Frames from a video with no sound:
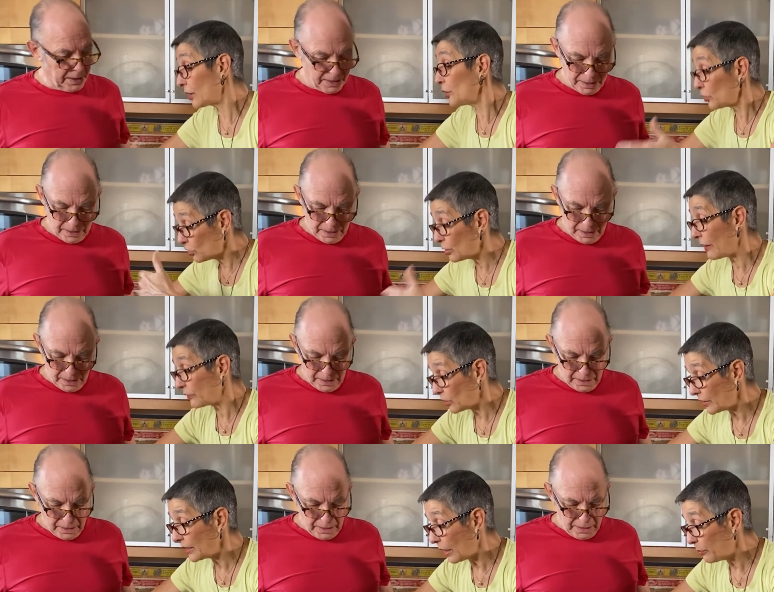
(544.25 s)
Speaker 1: You should have done
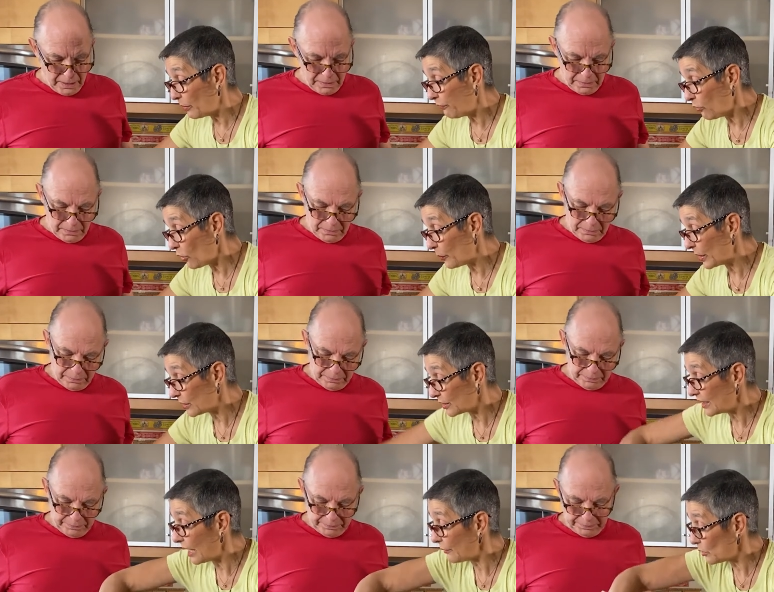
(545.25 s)
that before because now
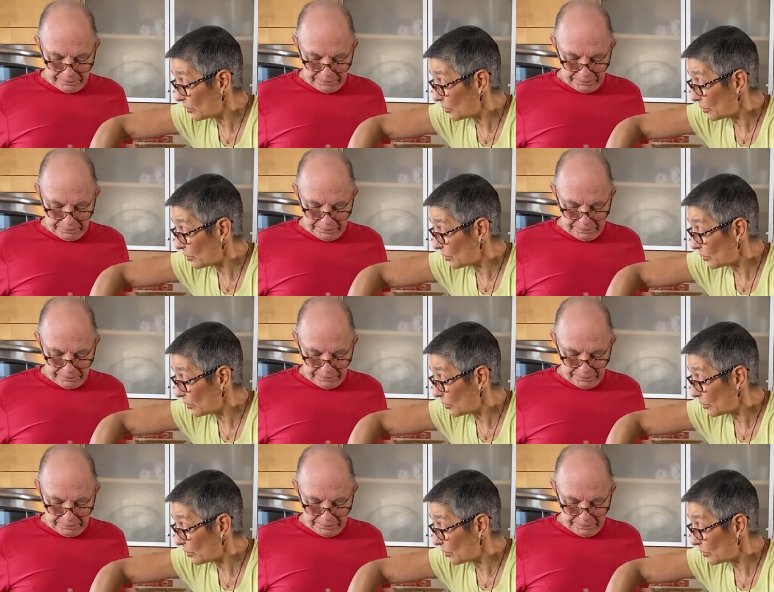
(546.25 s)
your